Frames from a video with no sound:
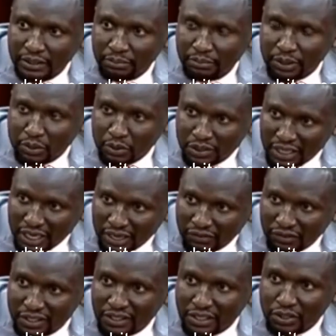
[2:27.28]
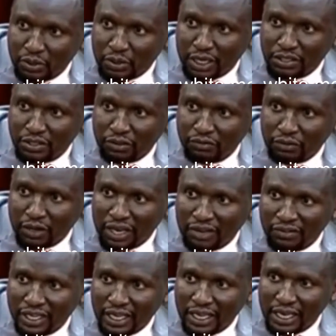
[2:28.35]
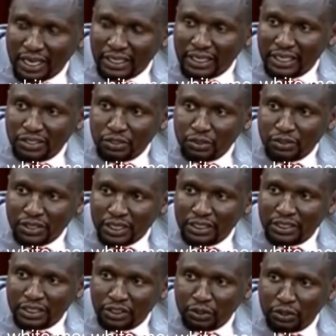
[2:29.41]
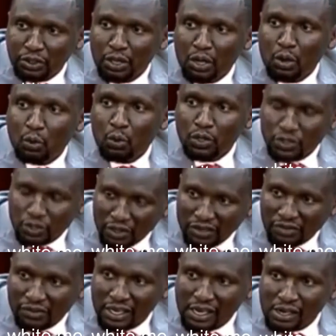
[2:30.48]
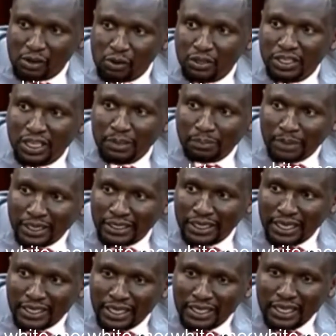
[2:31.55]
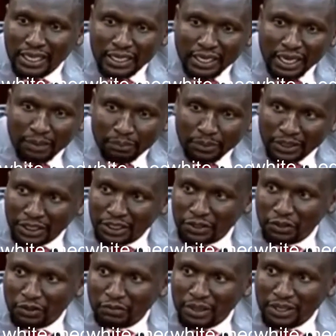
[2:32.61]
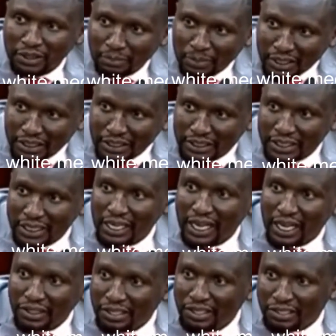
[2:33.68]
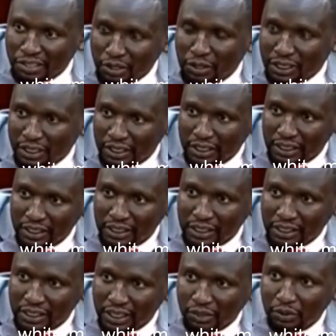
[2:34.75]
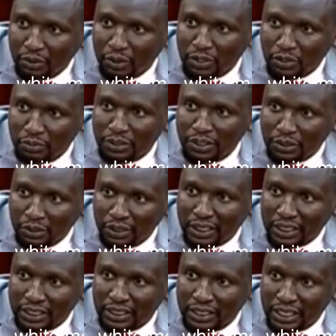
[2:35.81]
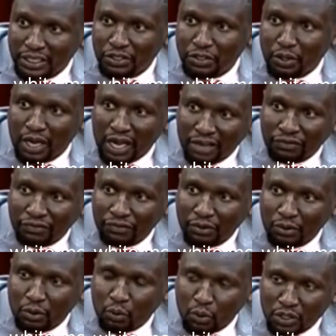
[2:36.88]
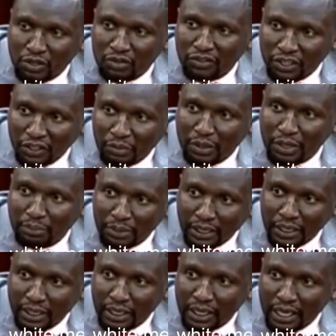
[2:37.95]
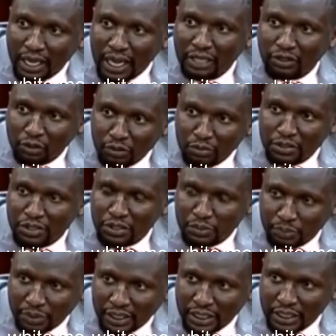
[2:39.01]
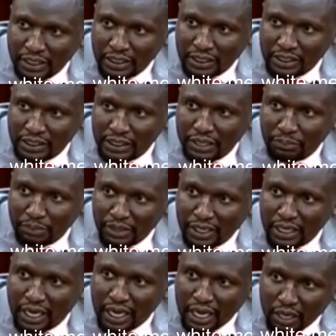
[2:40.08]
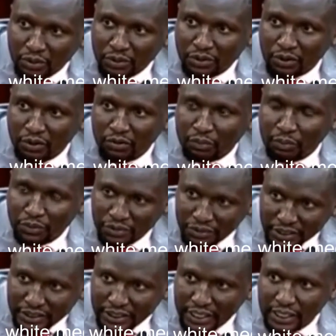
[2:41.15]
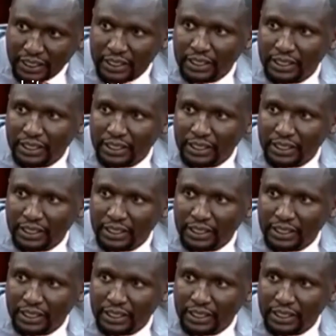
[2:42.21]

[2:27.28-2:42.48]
because I have listened to Council for Governor and there is no citation whatsoever on their part other than application of mathematics and this theory that we want to be told that there is no half or quarter of a human being. I thought, Mr. Speaker, that being a house of procedure,